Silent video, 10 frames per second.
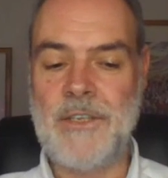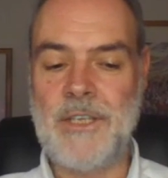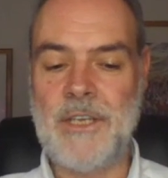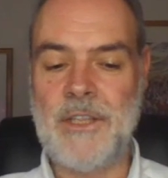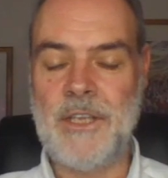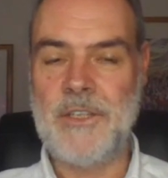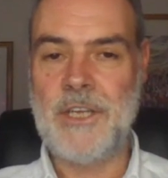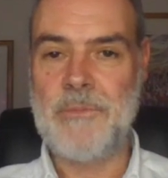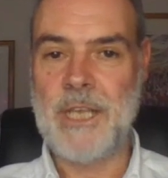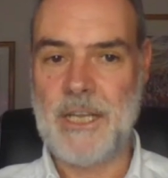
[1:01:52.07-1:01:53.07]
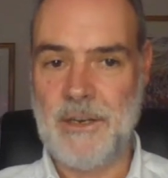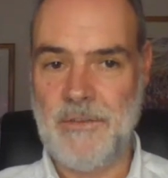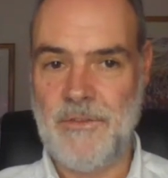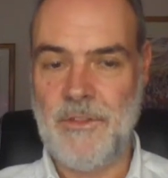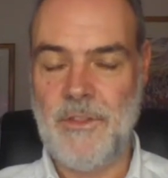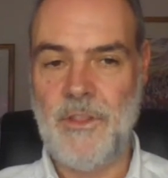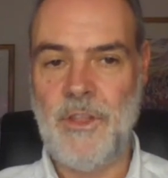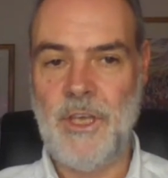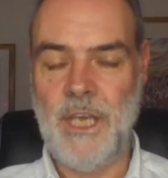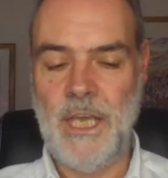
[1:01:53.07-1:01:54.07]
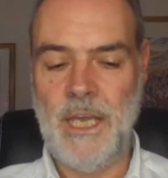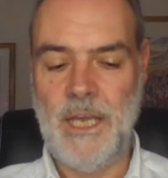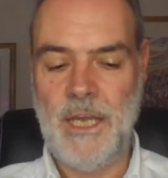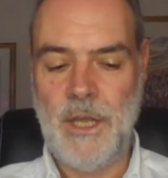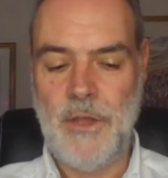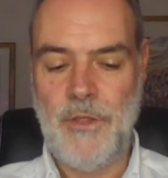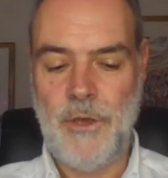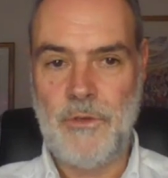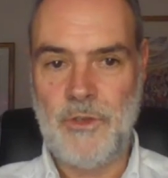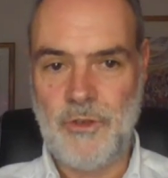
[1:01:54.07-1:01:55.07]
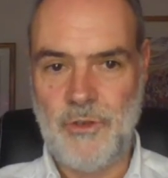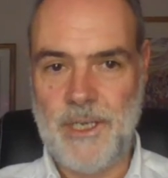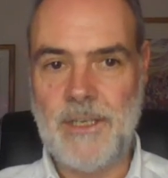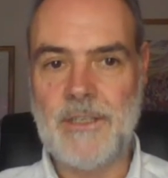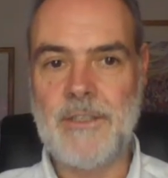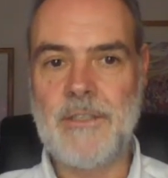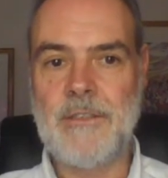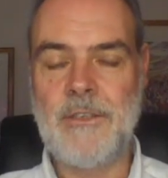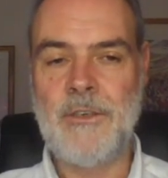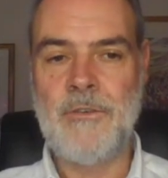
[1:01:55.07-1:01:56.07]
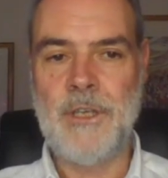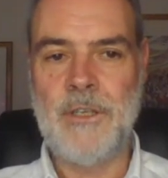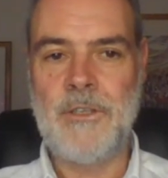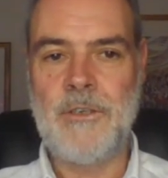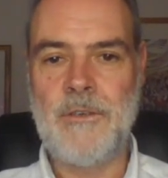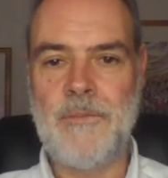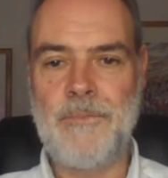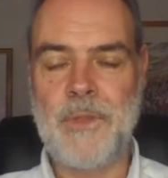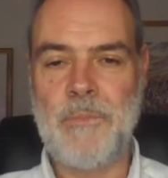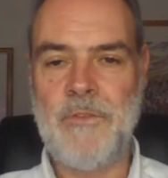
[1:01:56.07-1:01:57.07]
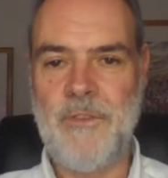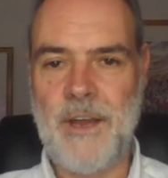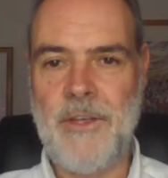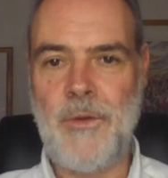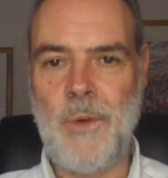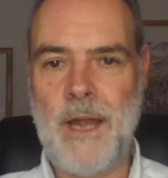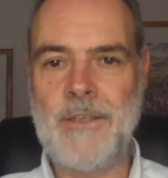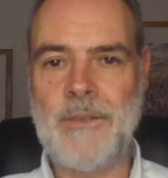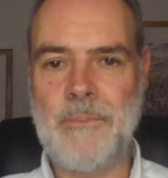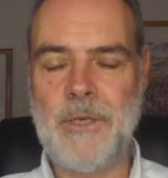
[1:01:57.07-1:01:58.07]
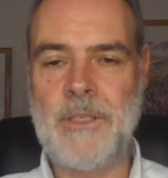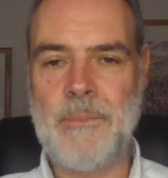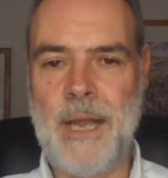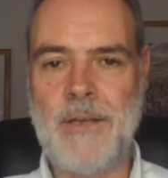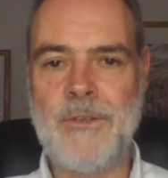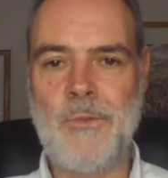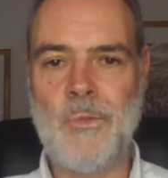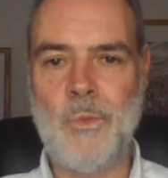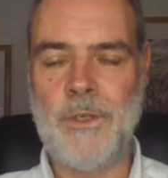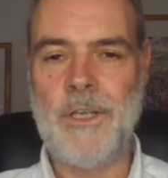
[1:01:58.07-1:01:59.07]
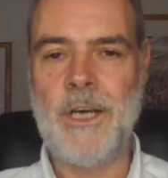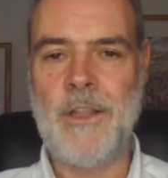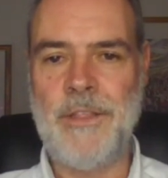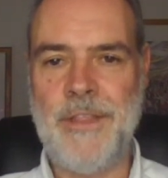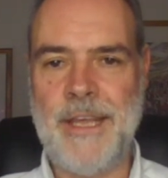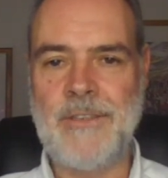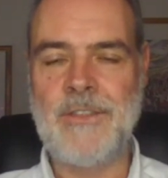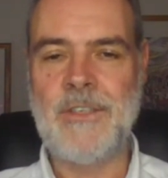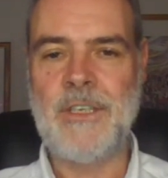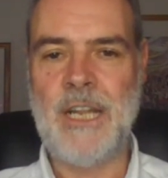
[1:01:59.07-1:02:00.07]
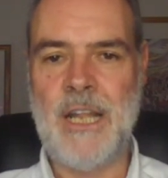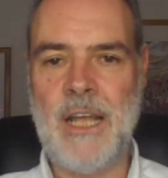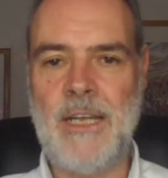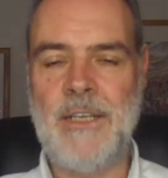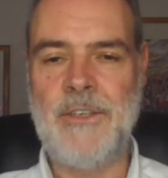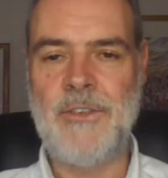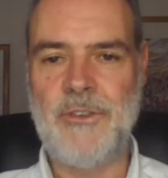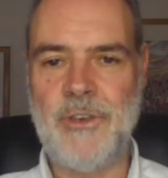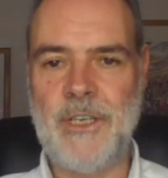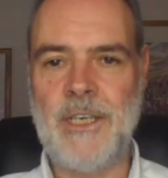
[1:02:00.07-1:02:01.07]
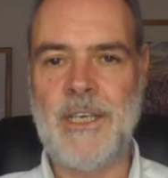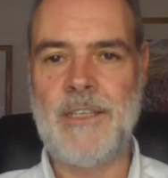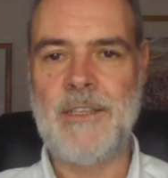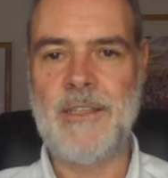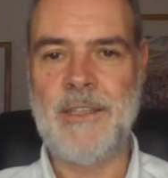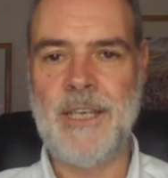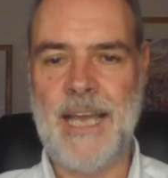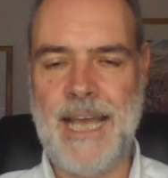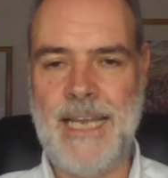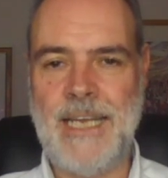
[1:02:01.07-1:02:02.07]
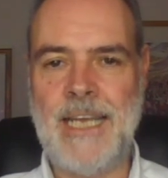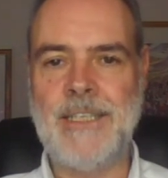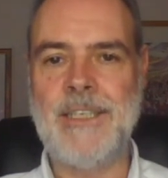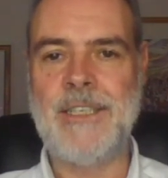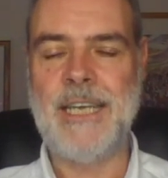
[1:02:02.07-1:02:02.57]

ter- in terms of that kind of the, those triggers, you need to be very aware as a, as a parent of what are the things that are likely to trigger the alienator to